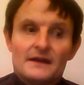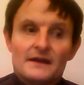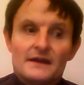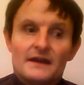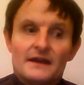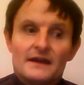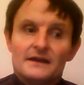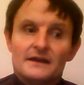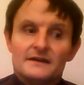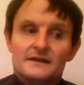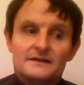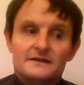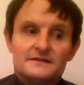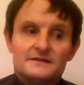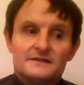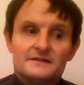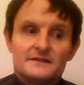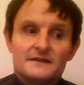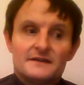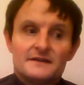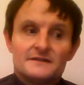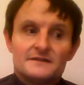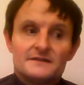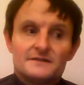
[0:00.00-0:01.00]

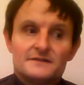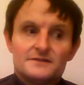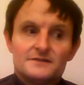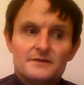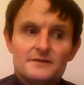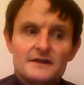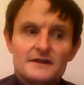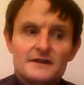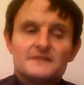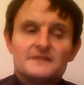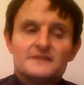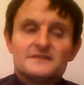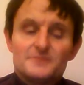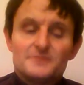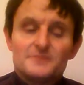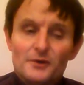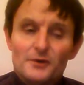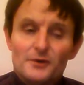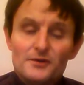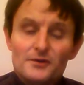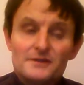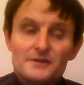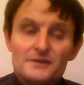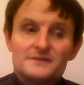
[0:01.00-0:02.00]
is do it in
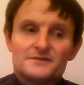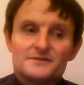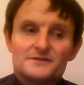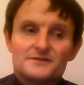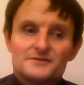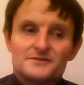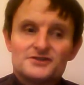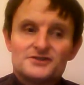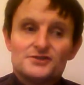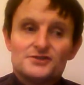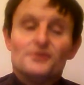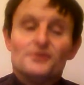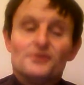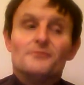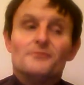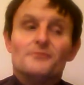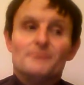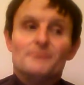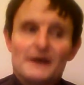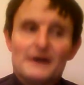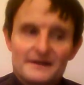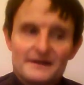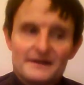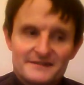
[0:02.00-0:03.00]
small, sort of short
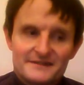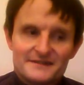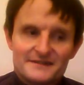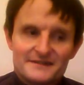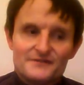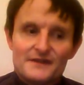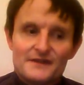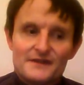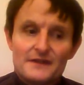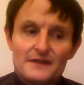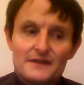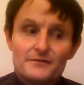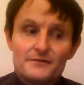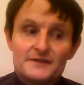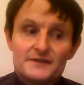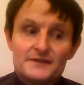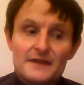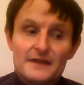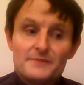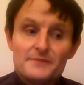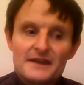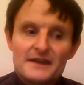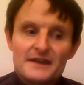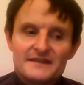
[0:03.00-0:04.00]
bursts, 5 or
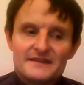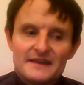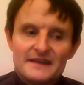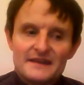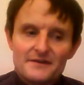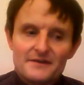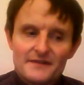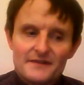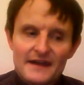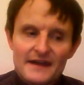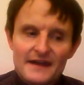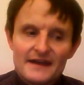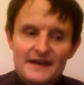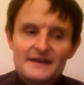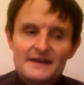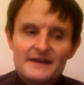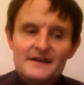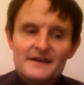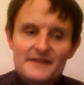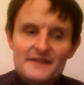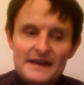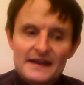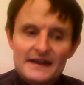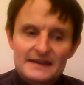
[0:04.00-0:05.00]
10 minutes here and there.
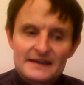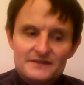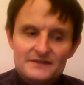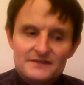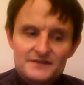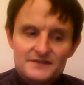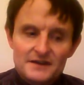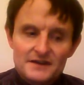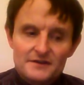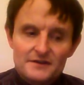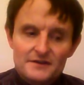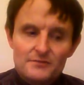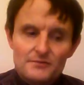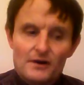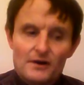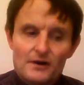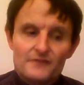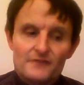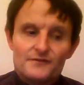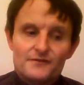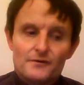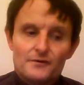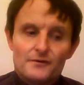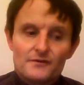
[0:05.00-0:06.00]
That gives you
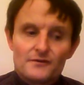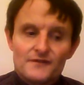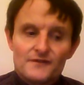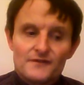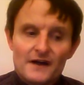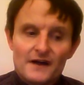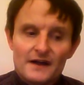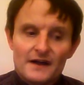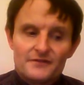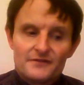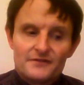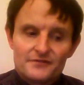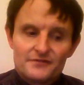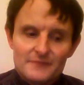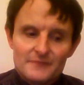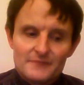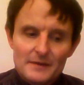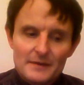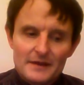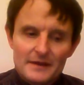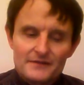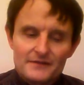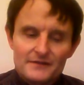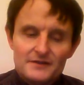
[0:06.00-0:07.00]
what, 4 or 5,
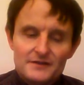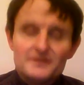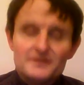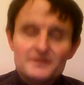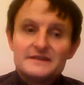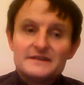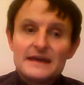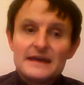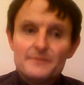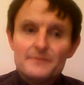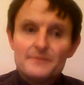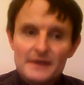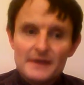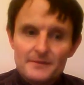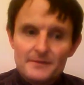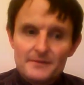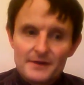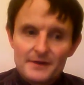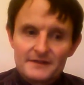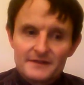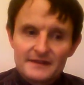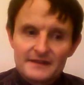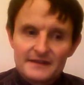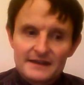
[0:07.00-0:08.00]
maybe if you're doing 10-minute
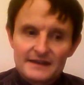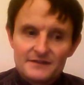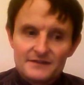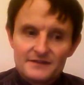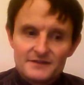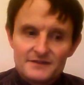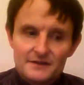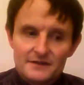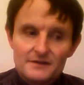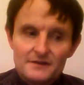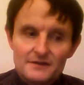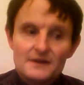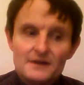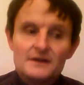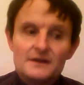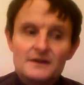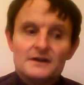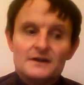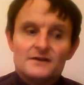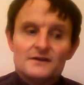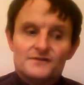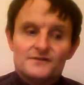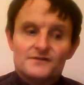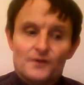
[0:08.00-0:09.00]
bursts, that gives you
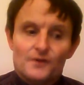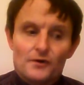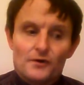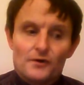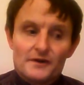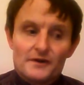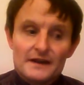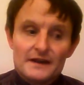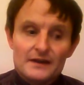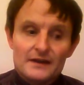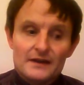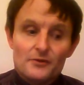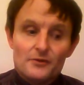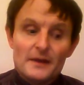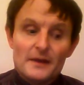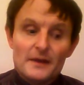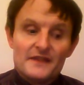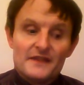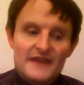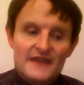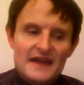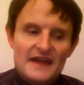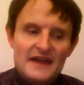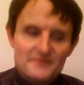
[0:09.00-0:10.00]
4 and a little bit
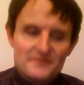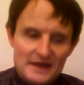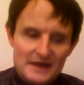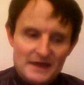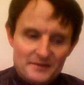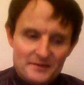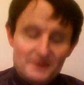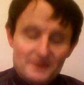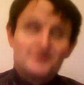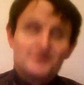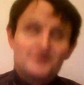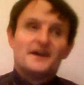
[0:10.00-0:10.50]
at the end, maybe, or